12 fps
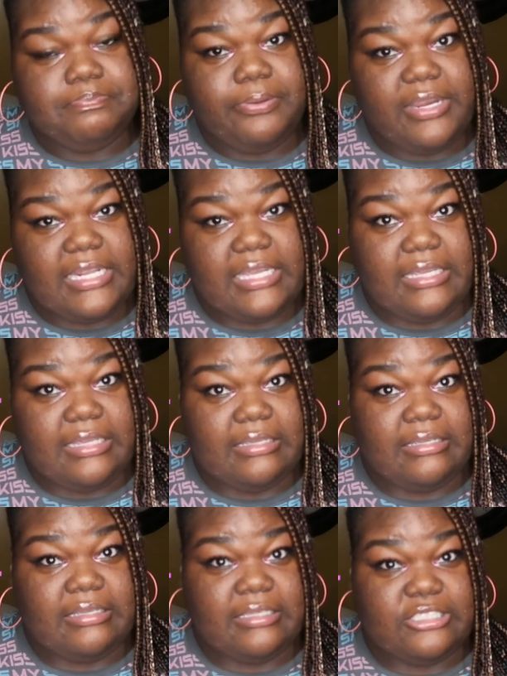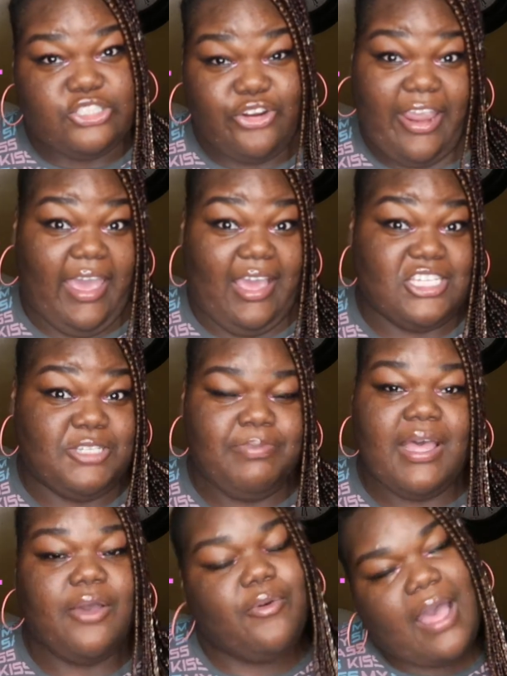pretty trash.
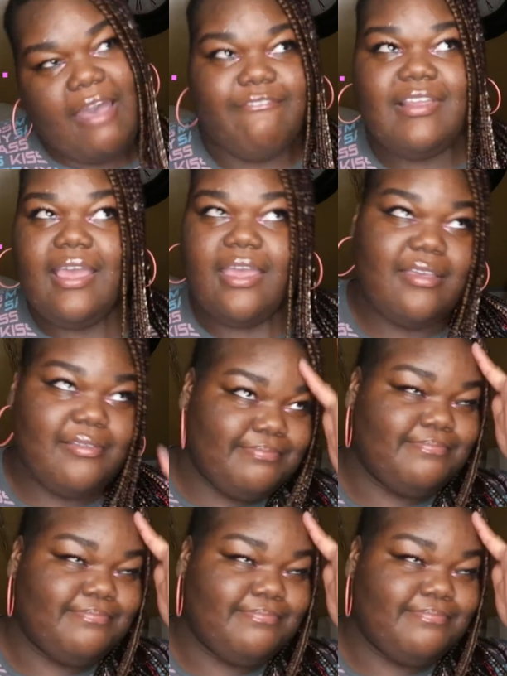But I feel like